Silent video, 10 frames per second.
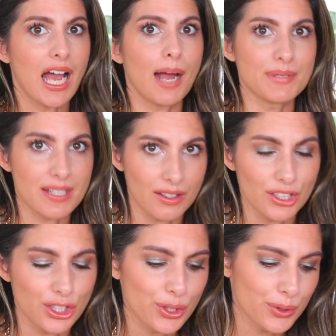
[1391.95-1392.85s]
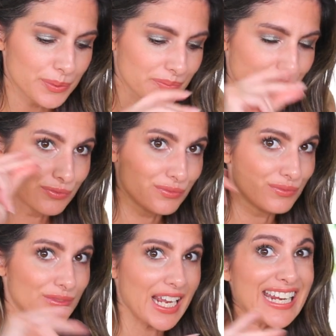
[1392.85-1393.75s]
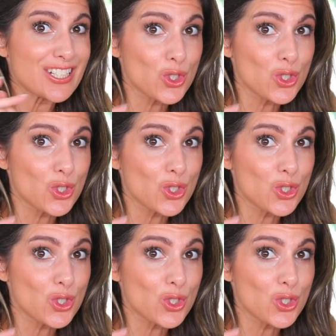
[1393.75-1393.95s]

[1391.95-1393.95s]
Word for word: I'm telling you, it's